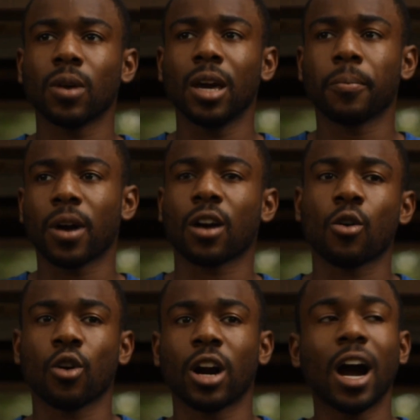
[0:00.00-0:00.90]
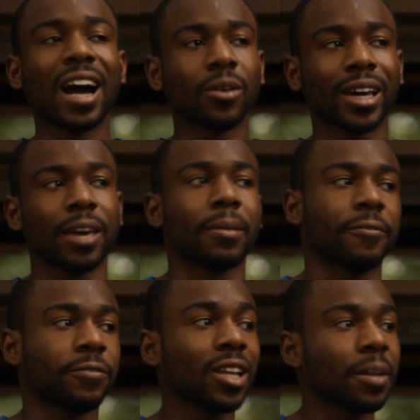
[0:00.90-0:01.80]
in parkour, or how do I get my
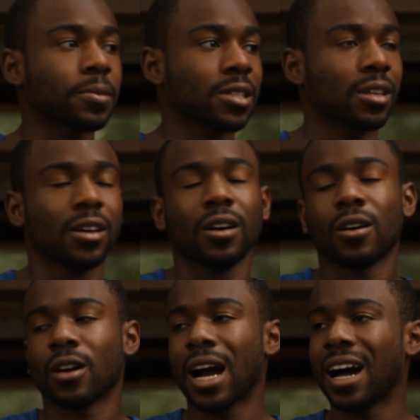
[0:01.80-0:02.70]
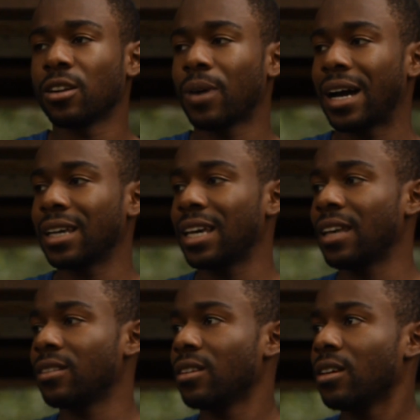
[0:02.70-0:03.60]
flips, or how do I
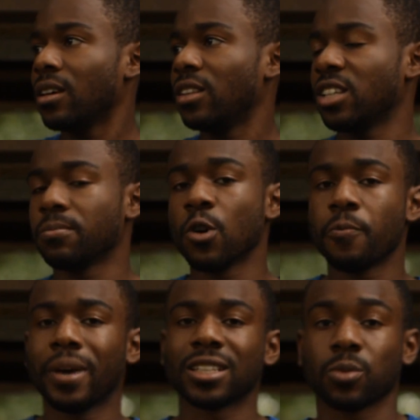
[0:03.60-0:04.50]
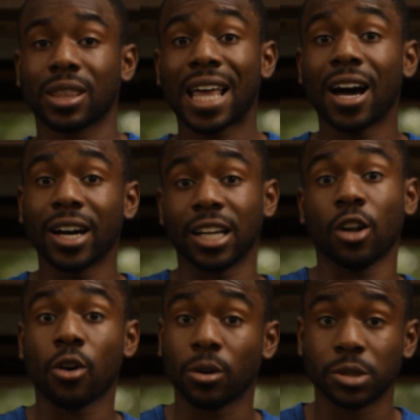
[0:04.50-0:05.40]
get these movements without a
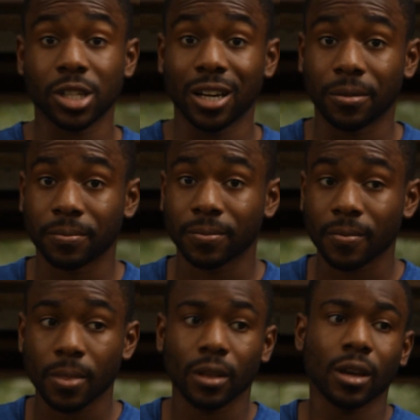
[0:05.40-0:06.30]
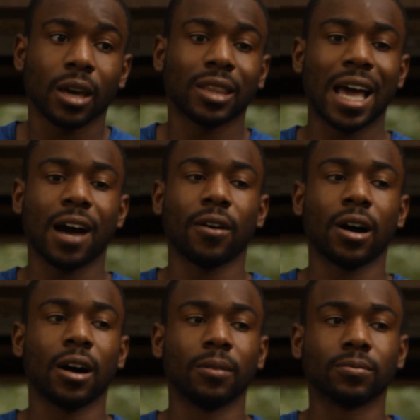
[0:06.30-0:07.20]
local gym? Now,
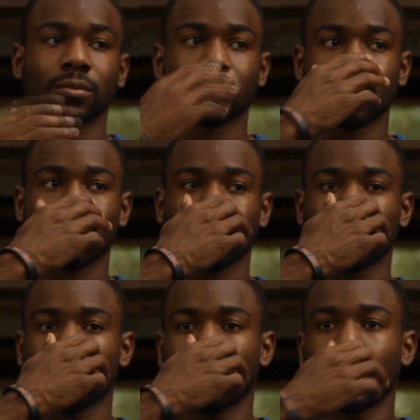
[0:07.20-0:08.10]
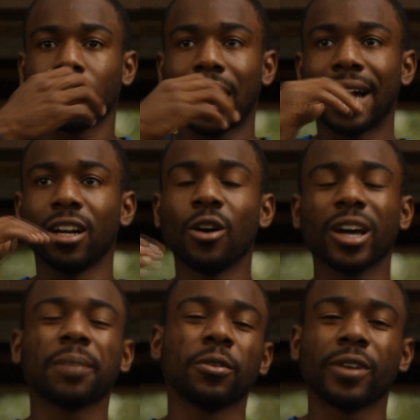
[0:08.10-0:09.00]
I know
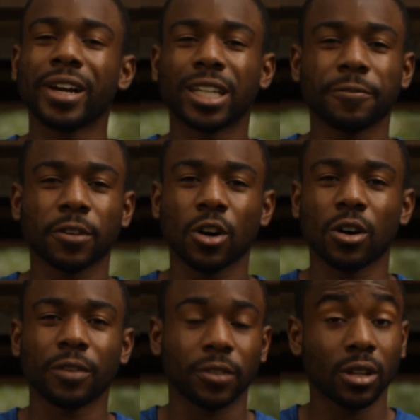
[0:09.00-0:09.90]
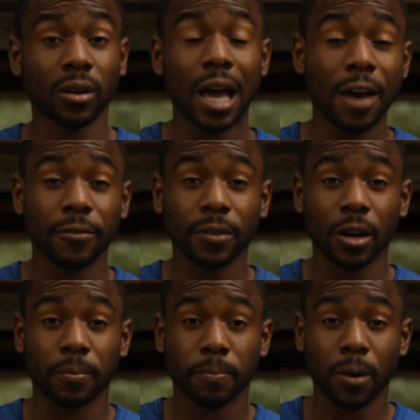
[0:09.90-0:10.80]
it can be very difficult if you don't have
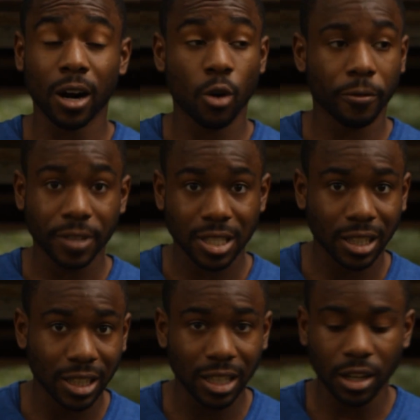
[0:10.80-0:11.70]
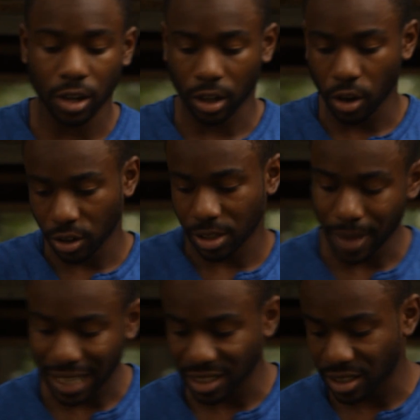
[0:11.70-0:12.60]
a parkour facility or a local
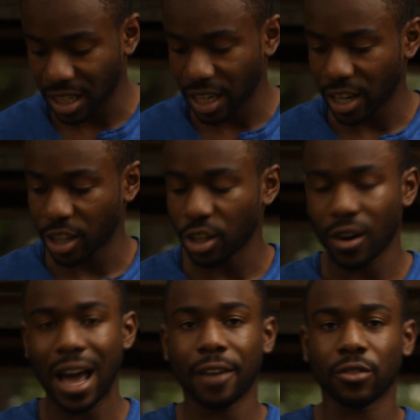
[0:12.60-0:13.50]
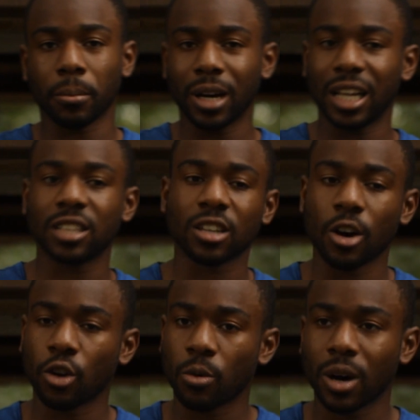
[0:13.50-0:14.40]
gymnastics center, or you don't have the money to
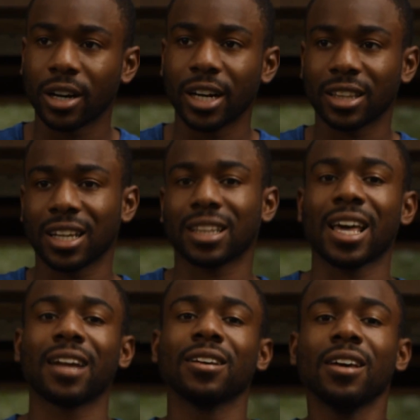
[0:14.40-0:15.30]
go to one or anything like that.